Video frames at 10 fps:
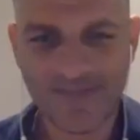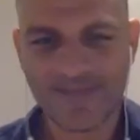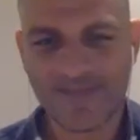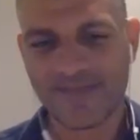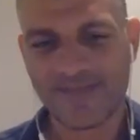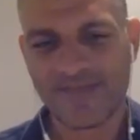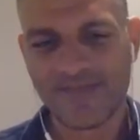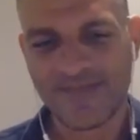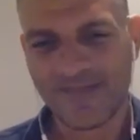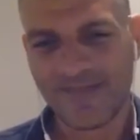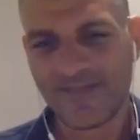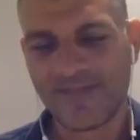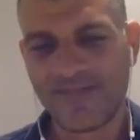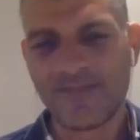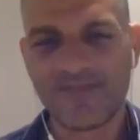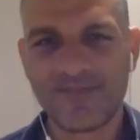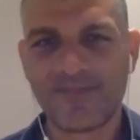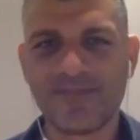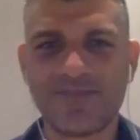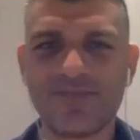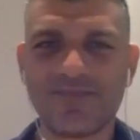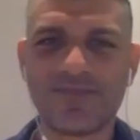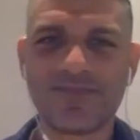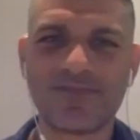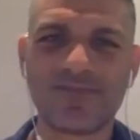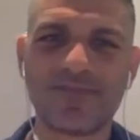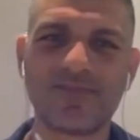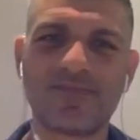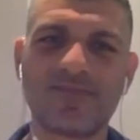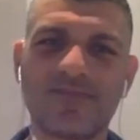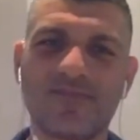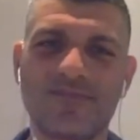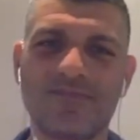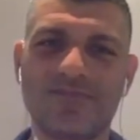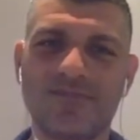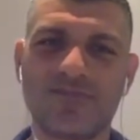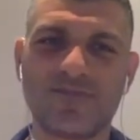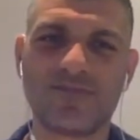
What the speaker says: (silent)